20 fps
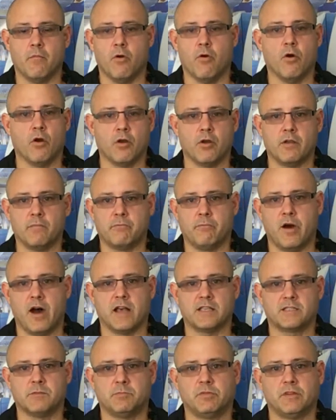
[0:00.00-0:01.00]
or
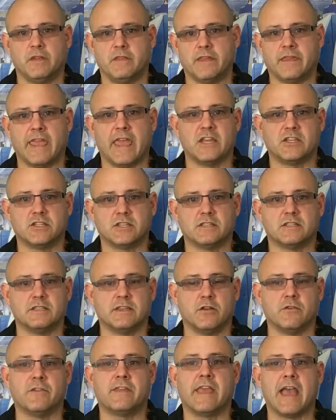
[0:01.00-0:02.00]
possibly the gauges
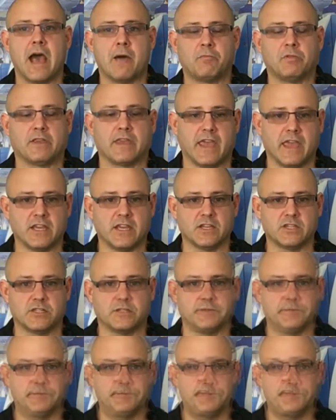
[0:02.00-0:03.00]
near the application.
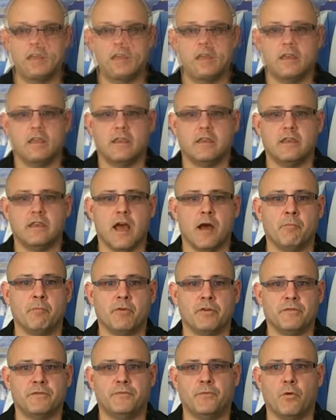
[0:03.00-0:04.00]

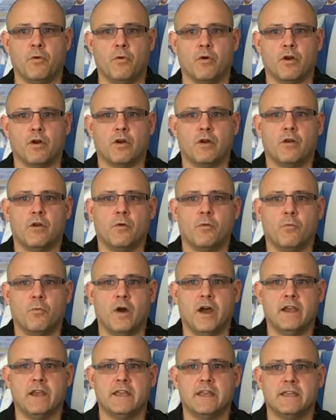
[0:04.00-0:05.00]
Number 4,
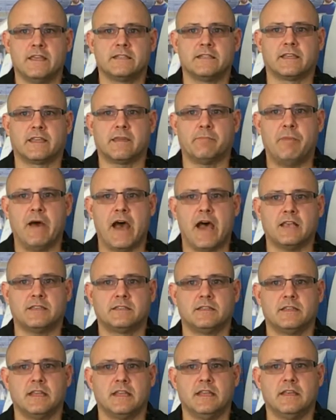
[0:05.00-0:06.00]
what is the
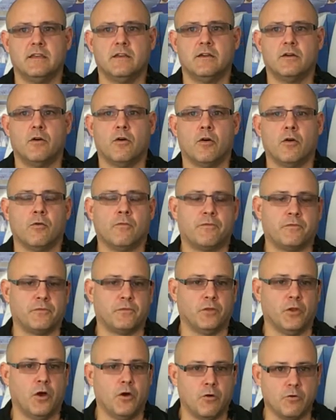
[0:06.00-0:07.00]
capacity or
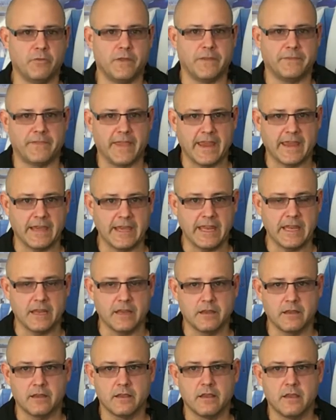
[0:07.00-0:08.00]
flow that they need?